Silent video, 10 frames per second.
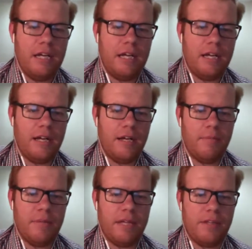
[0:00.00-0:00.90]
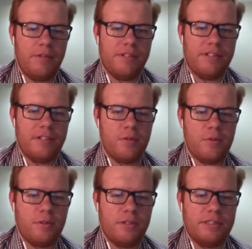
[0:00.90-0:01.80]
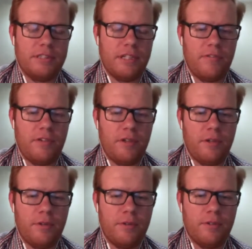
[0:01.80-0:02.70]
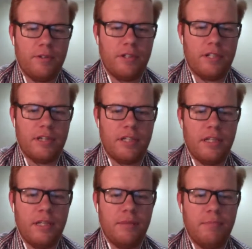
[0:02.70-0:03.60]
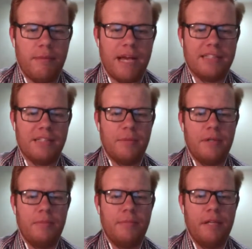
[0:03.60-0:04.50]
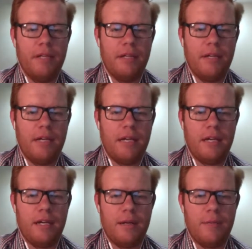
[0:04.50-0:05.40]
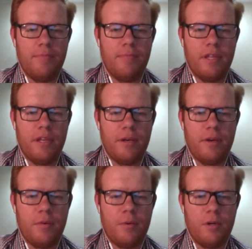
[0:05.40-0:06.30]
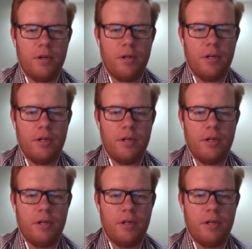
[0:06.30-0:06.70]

In the residuals, if you looked at the maximum, there were